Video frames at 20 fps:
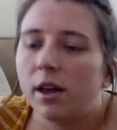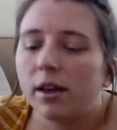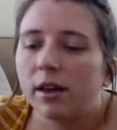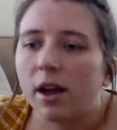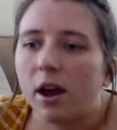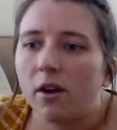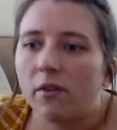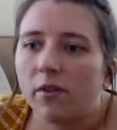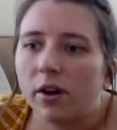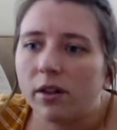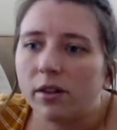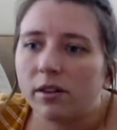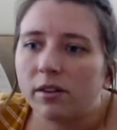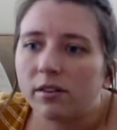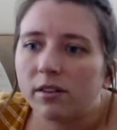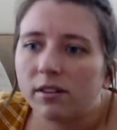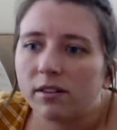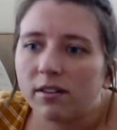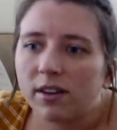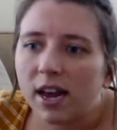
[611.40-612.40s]
Count Von
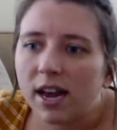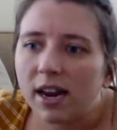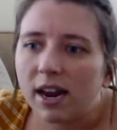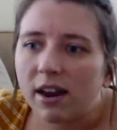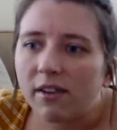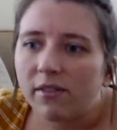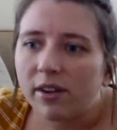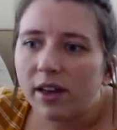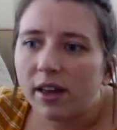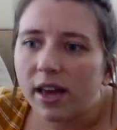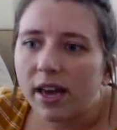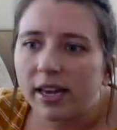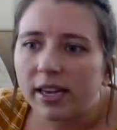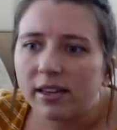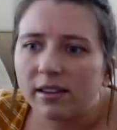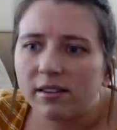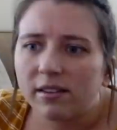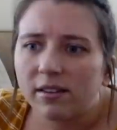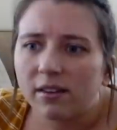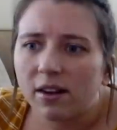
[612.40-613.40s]
Wilson said, I feel like
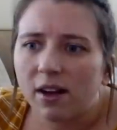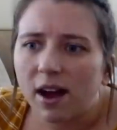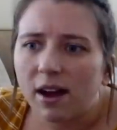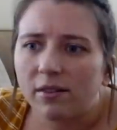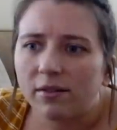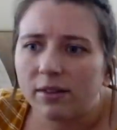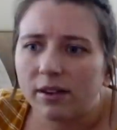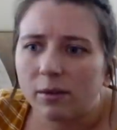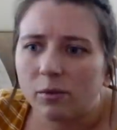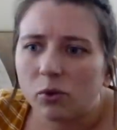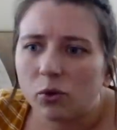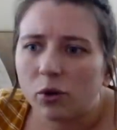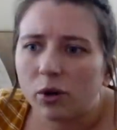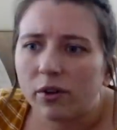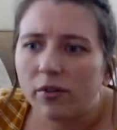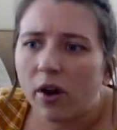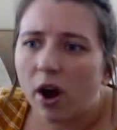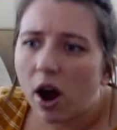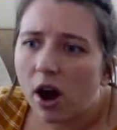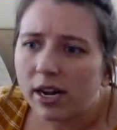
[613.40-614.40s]
he'll still have some sort
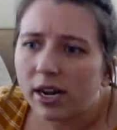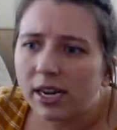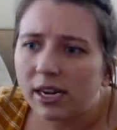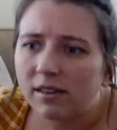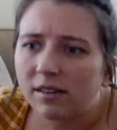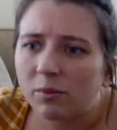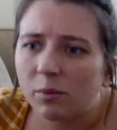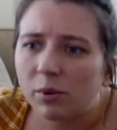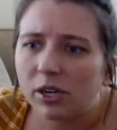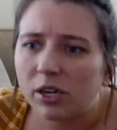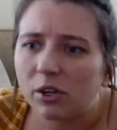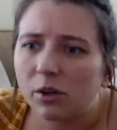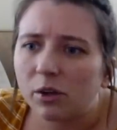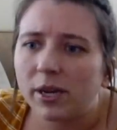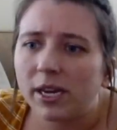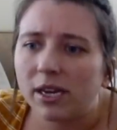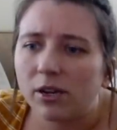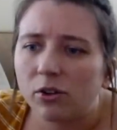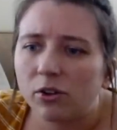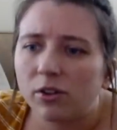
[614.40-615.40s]
of audience, but it'll
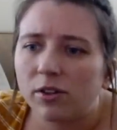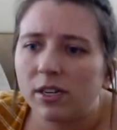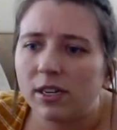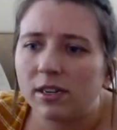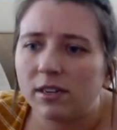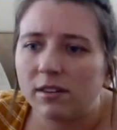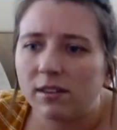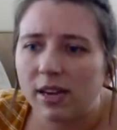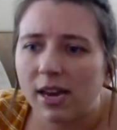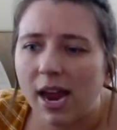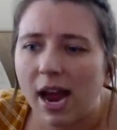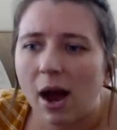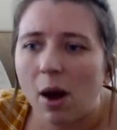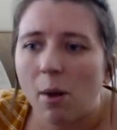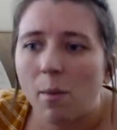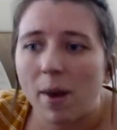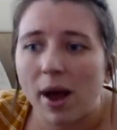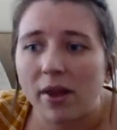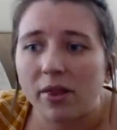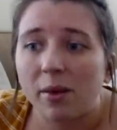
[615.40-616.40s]
be interesting to see how
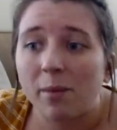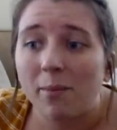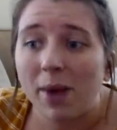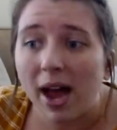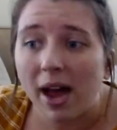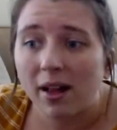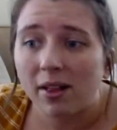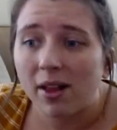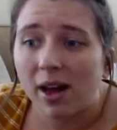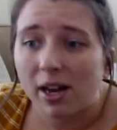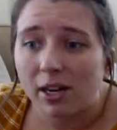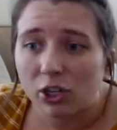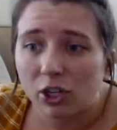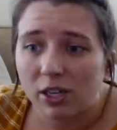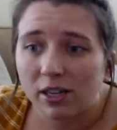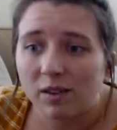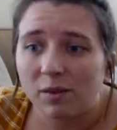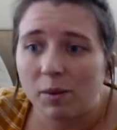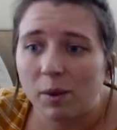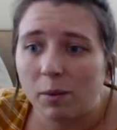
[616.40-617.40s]
bad the backlash
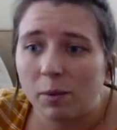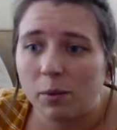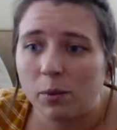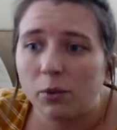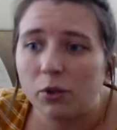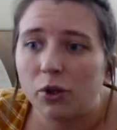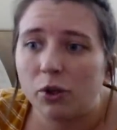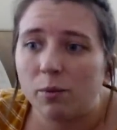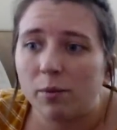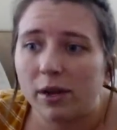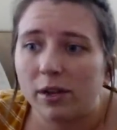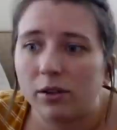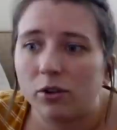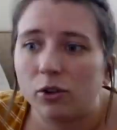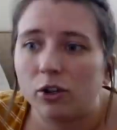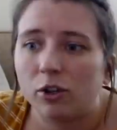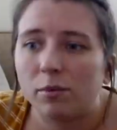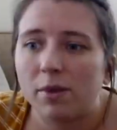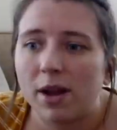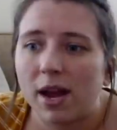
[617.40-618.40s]
is. People will do mental
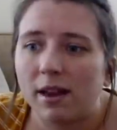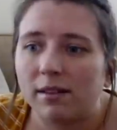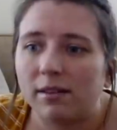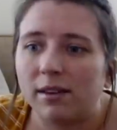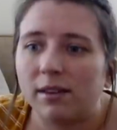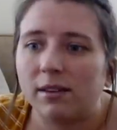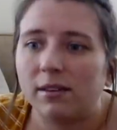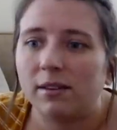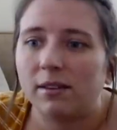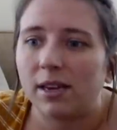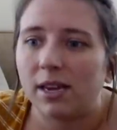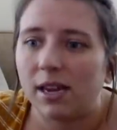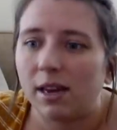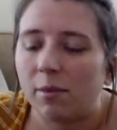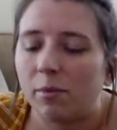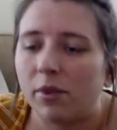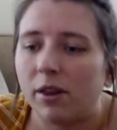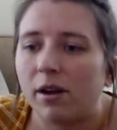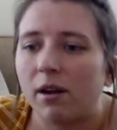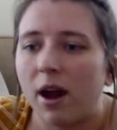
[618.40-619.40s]
gymnastics to
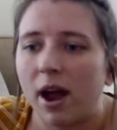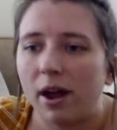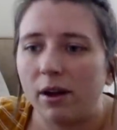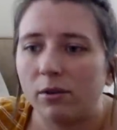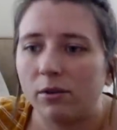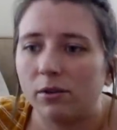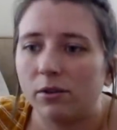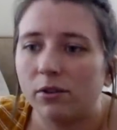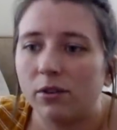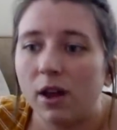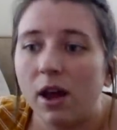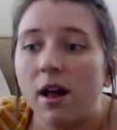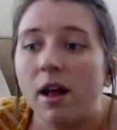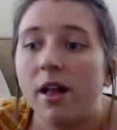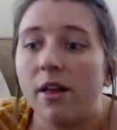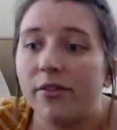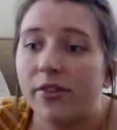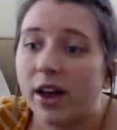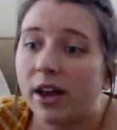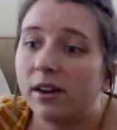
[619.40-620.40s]
keep their idols.
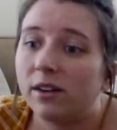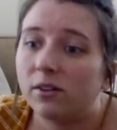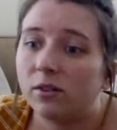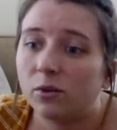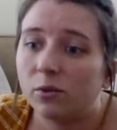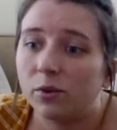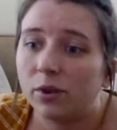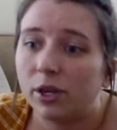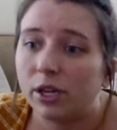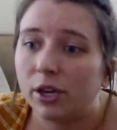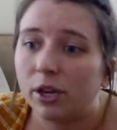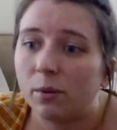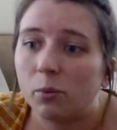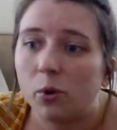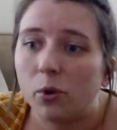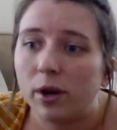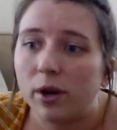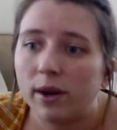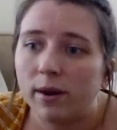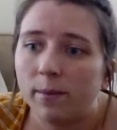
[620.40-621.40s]
That is a really good
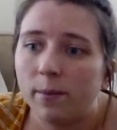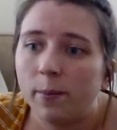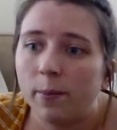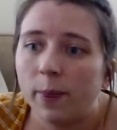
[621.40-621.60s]
point.